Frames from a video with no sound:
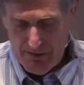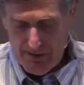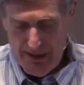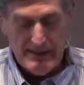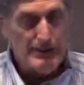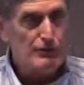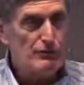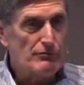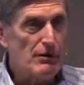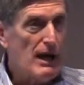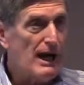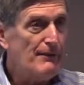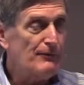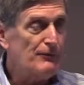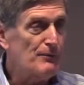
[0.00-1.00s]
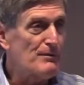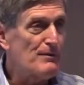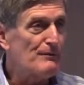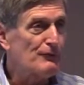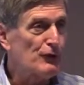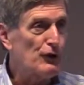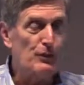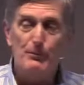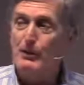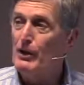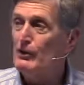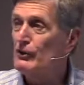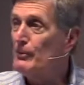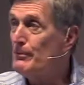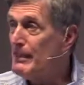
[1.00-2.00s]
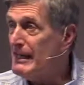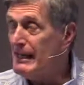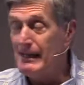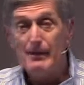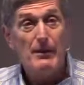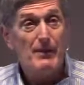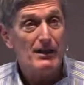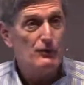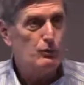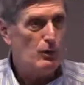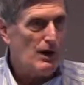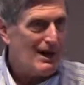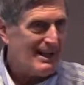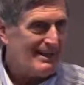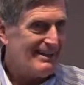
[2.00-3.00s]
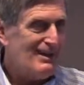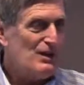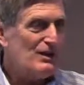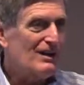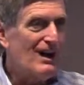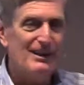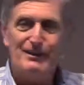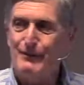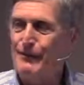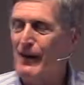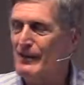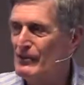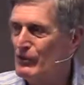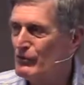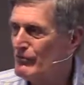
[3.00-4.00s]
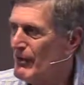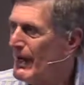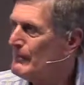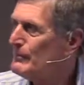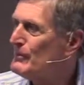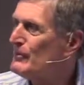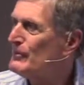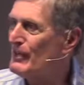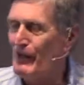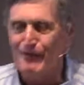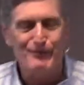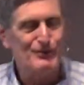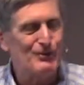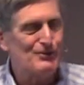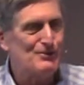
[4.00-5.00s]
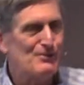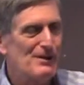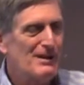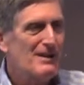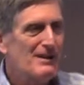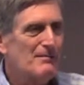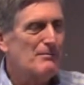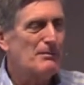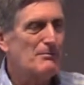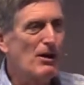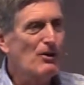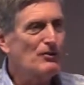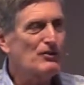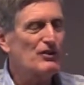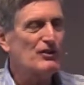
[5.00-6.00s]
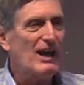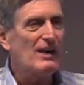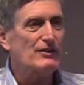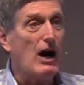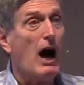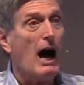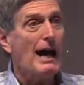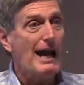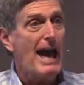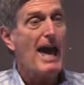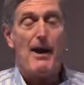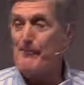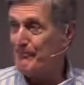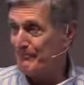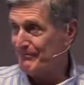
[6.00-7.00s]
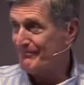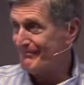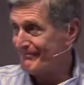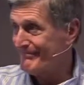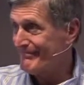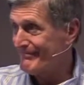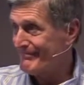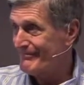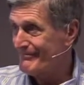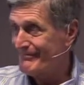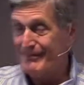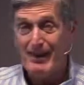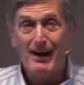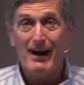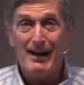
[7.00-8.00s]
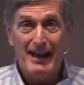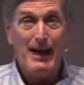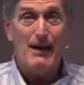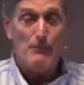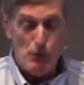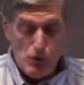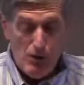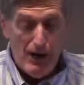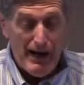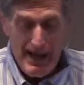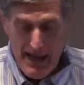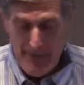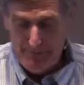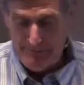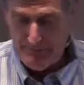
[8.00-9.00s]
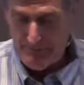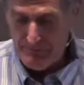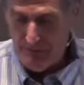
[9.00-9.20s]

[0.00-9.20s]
And it derives from the verb to be. That's why God describes himself to Moses as "I am. I am who I am."